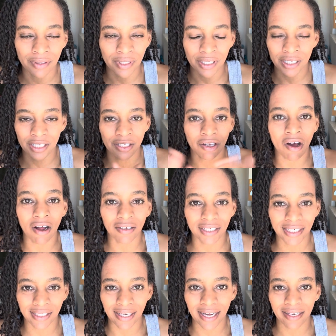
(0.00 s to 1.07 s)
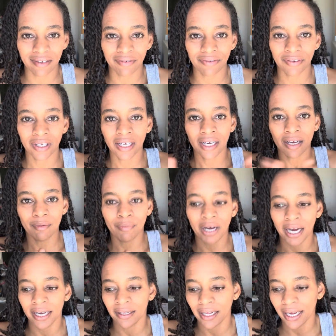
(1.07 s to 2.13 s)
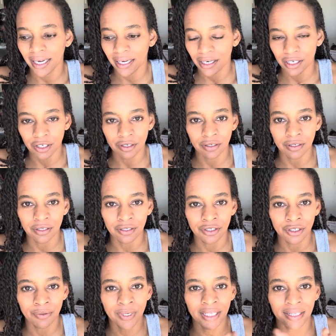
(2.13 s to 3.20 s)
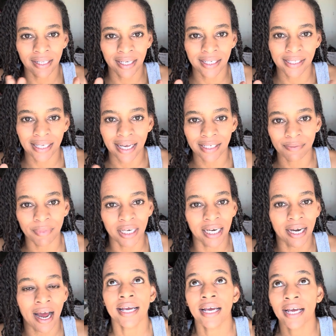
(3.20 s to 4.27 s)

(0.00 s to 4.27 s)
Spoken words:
this college life by like doing things last minute.